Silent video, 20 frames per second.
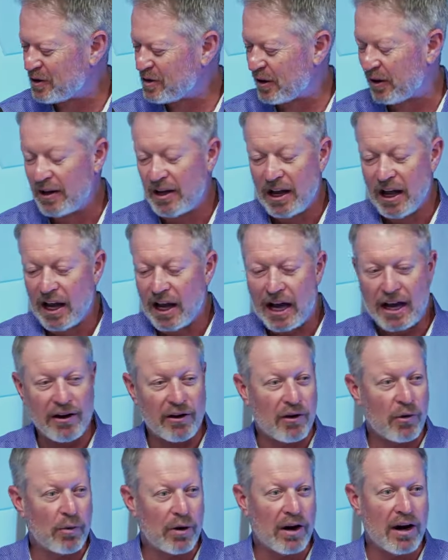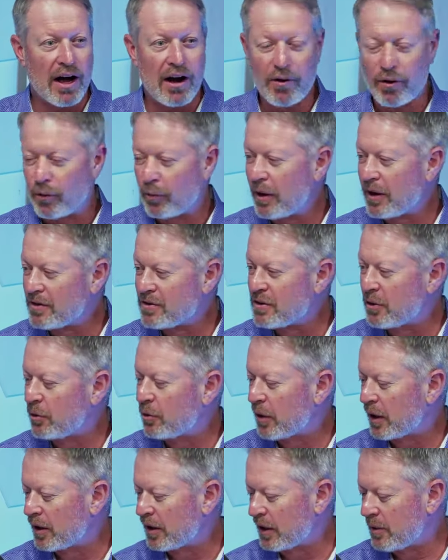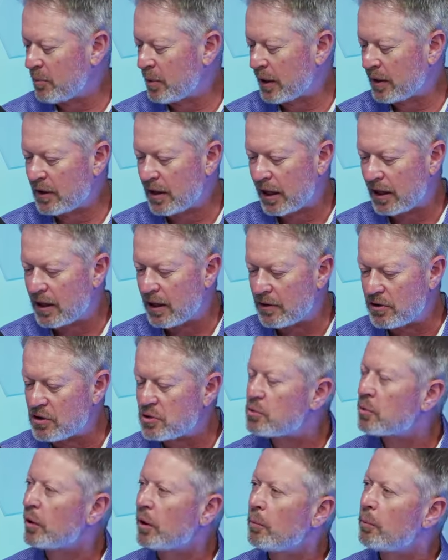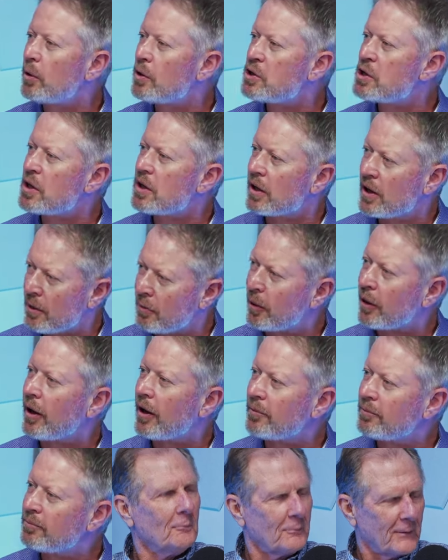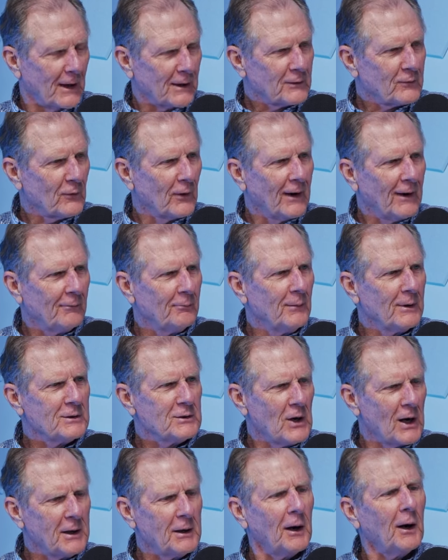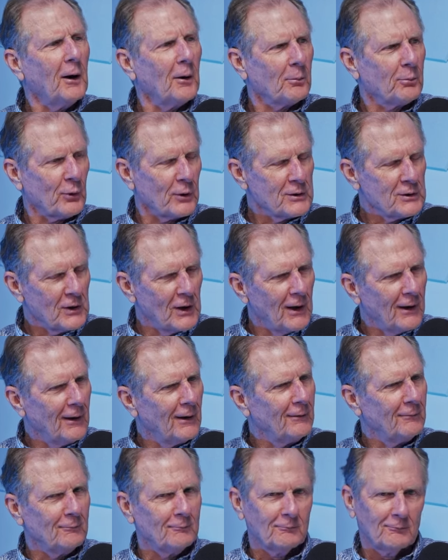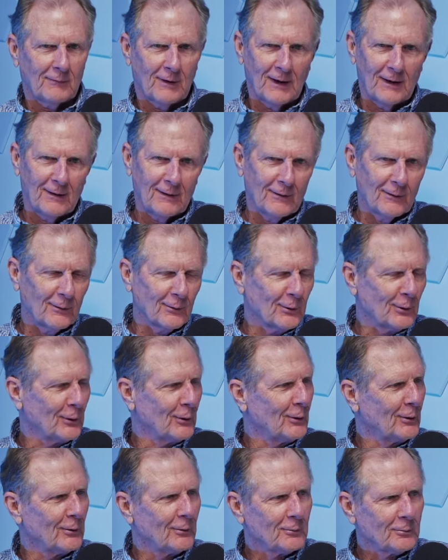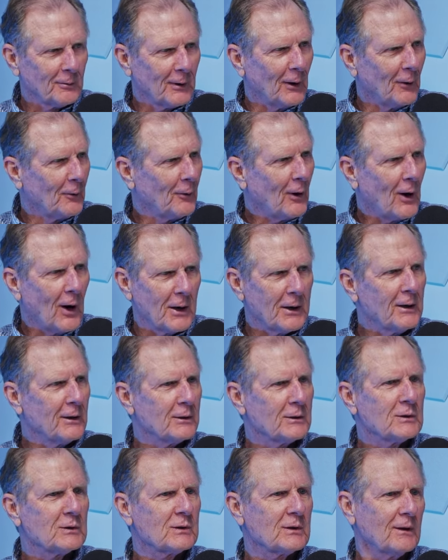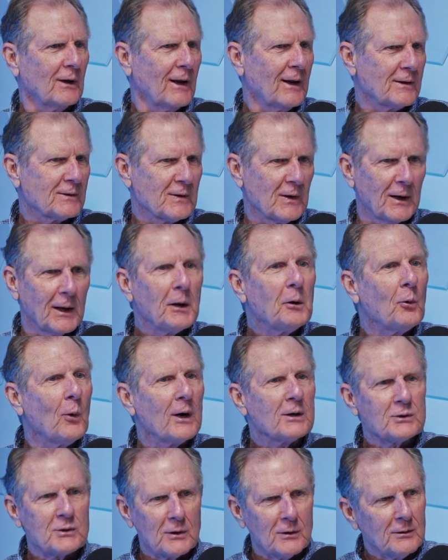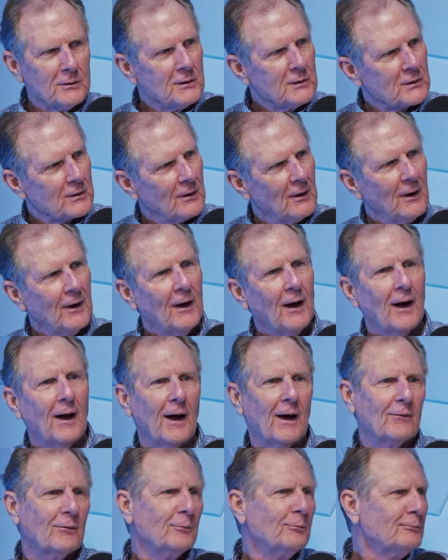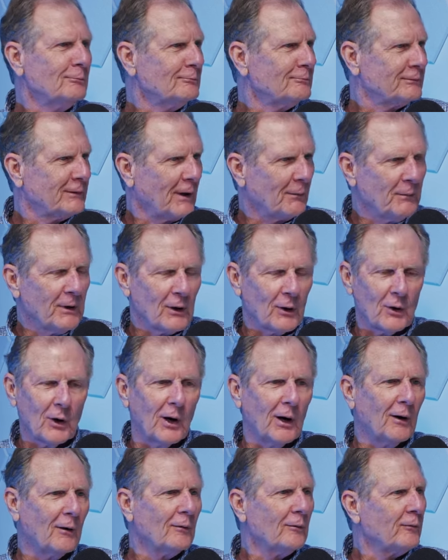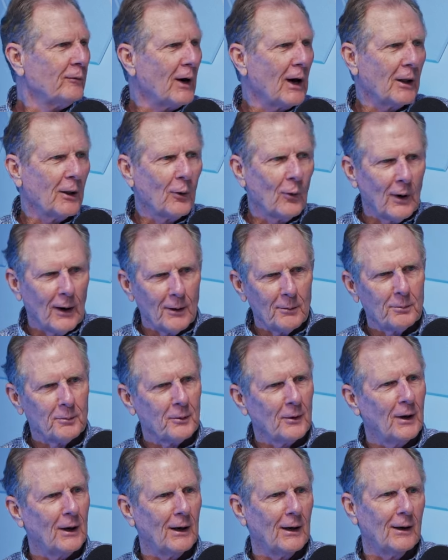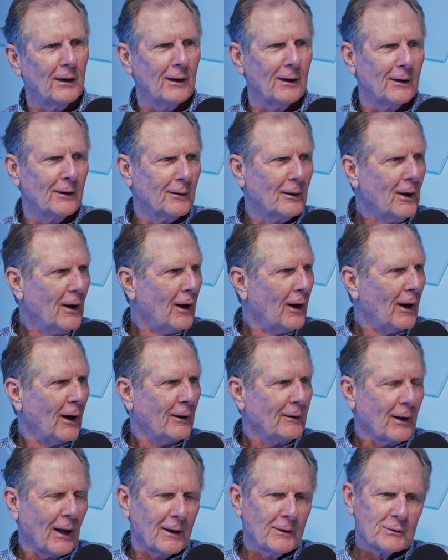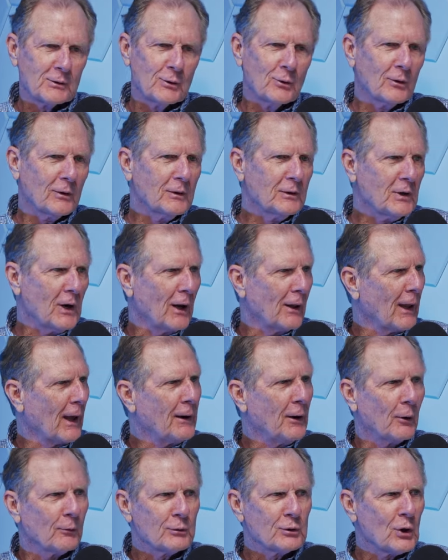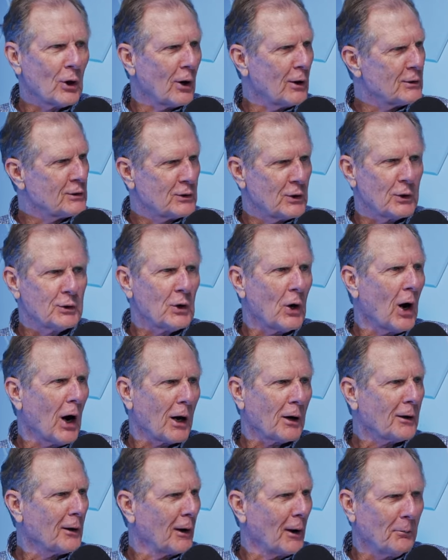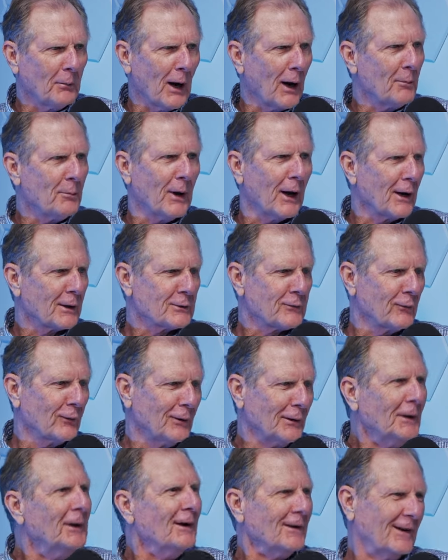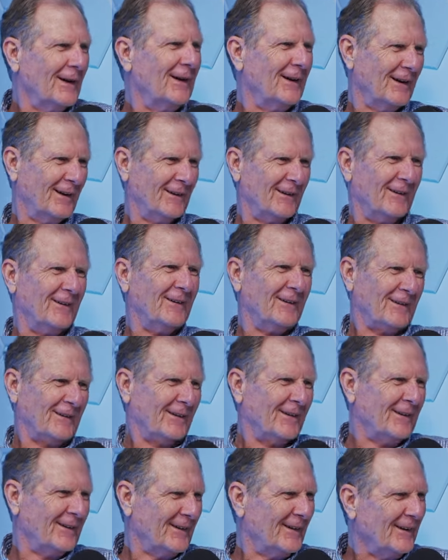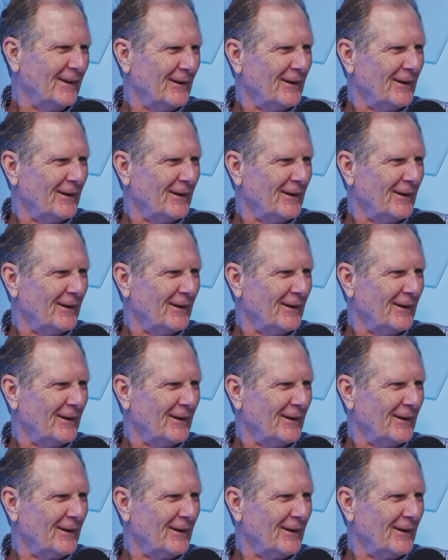So I don't know where an hour went so quickly, but I just really appreciate you coming on. So thanks for having me, JJ. I appreciate it. And any of your, you know, audience has any questions, have them give me a call, follow up. As you can tell, I don't charge to talk, and I'm not bashful. All right.